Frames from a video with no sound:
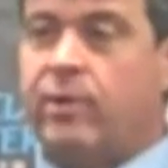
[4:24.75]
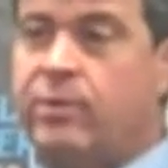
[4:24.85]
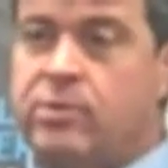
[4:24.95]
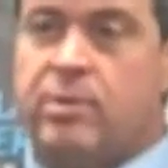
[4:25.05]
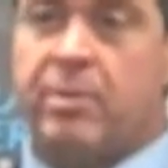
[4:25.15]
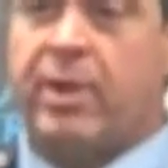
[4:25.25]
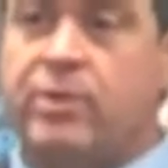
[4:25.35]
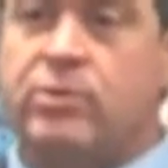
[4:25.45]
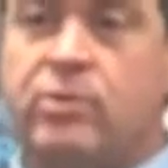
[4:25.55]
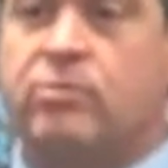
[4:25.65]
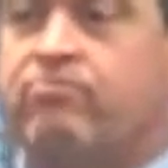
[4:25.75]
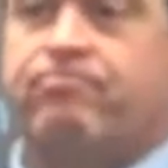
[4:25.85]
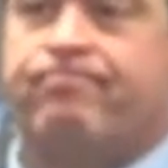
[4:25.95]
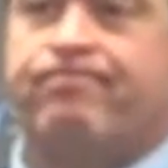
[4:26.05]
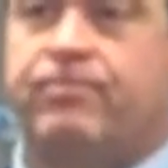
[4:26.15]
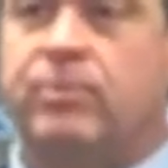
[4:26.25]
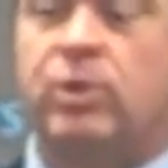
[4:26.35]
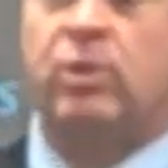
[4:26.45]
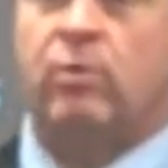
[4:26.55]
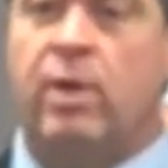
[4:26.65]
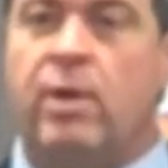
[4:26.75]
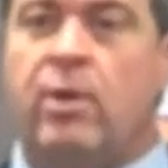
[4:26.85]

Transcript: And some guys just, you know,